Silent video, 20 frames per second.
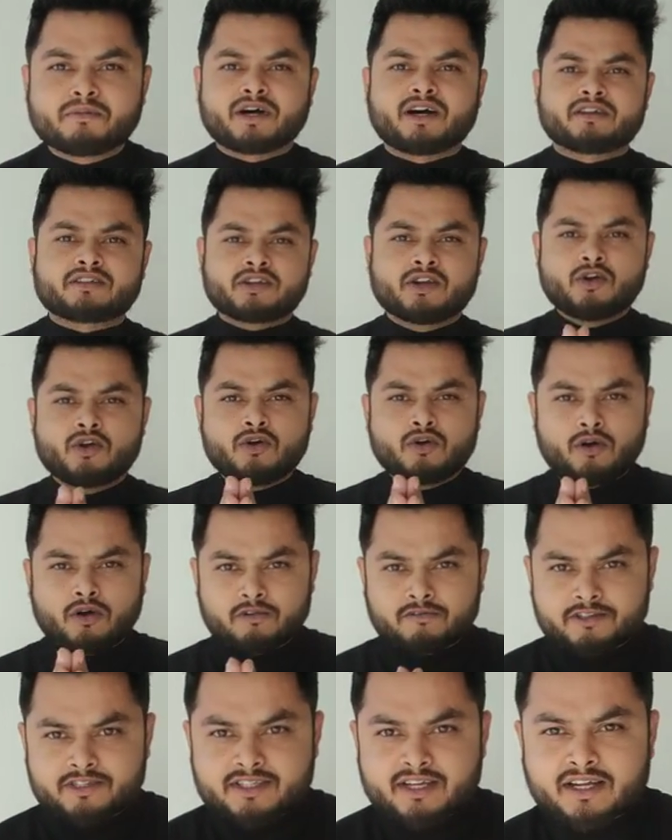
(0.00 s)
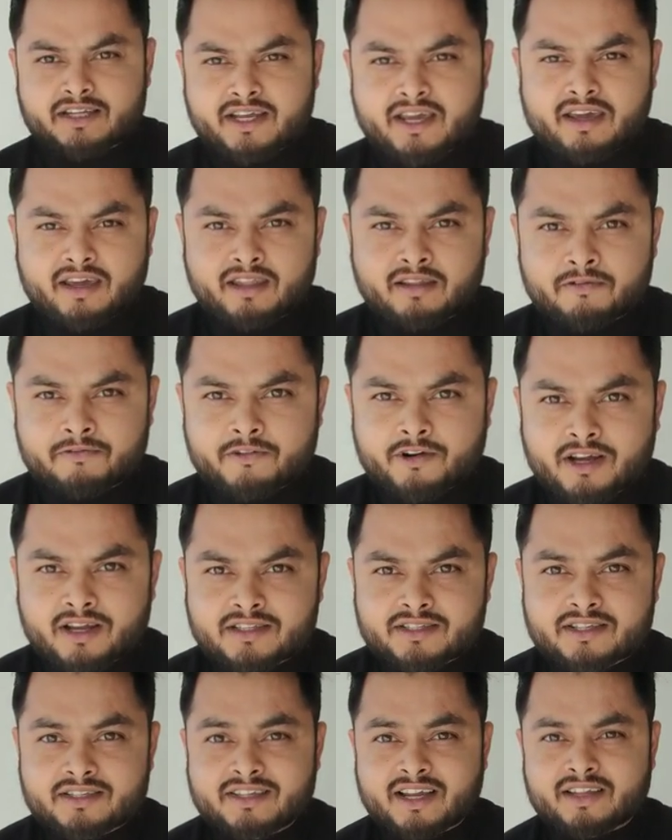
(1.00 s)
part of studying in
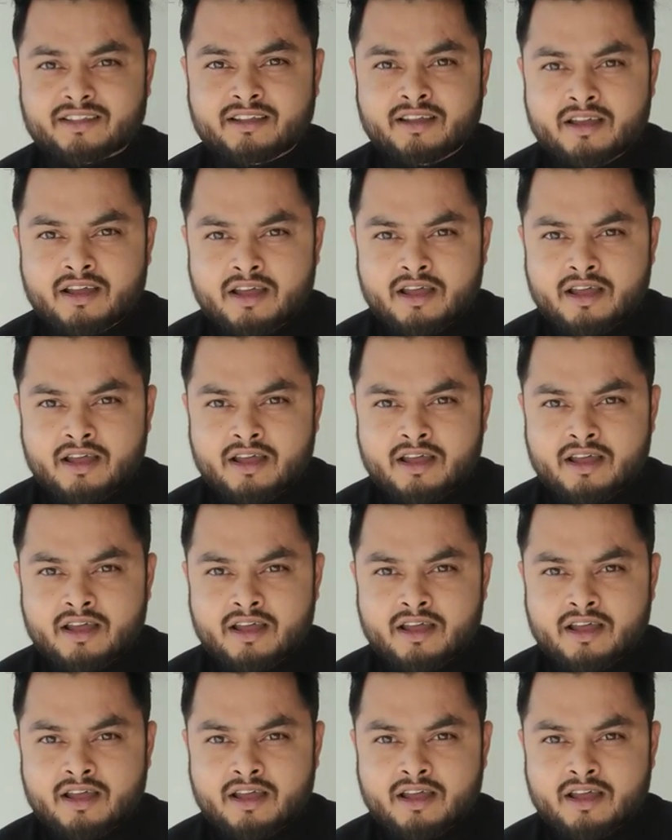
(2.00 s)
France is that